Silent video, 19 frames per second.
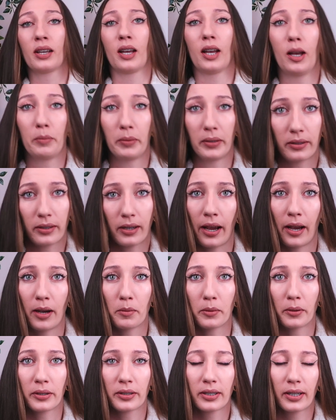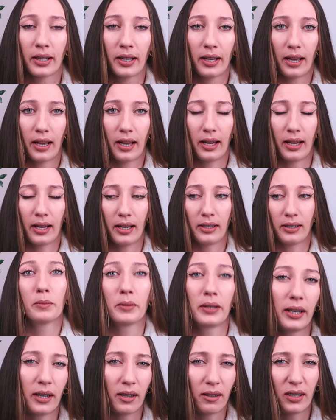a piece of cardboard. And
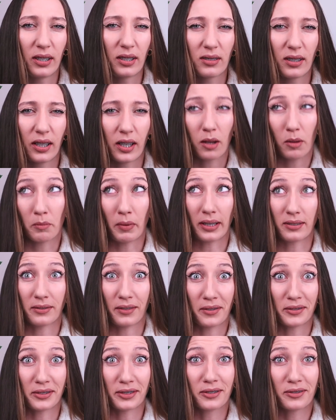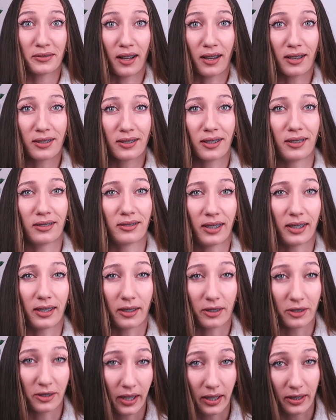yeah, no, it is like a massive effort to floss, so like I
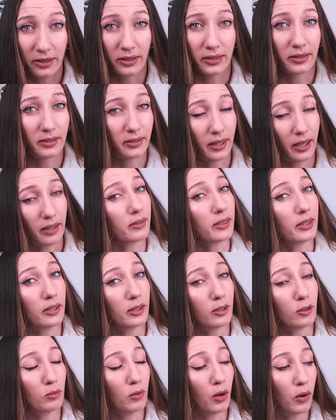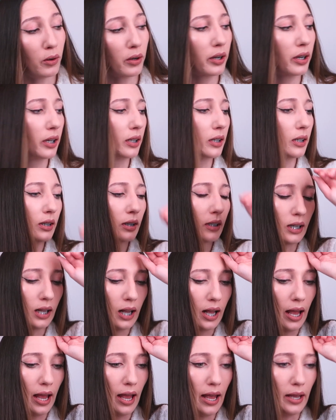should actually definitely do it more.
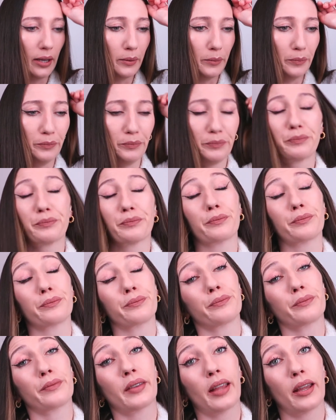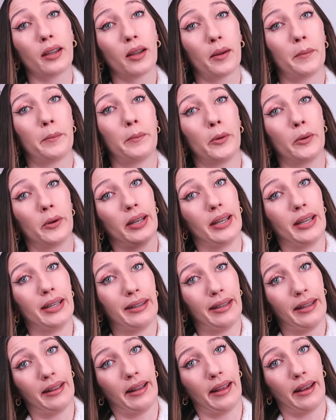But it is
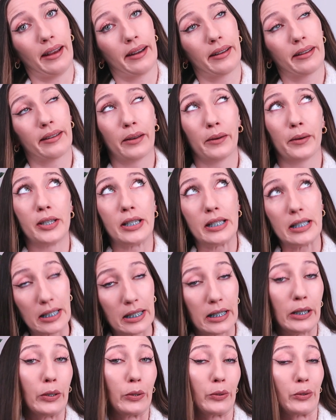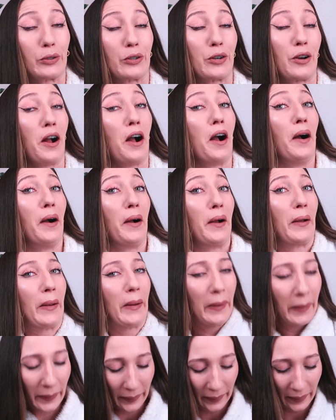in there, so I do try.
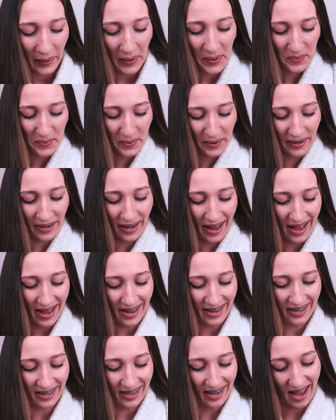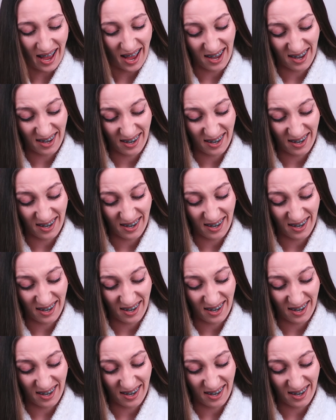But yeah,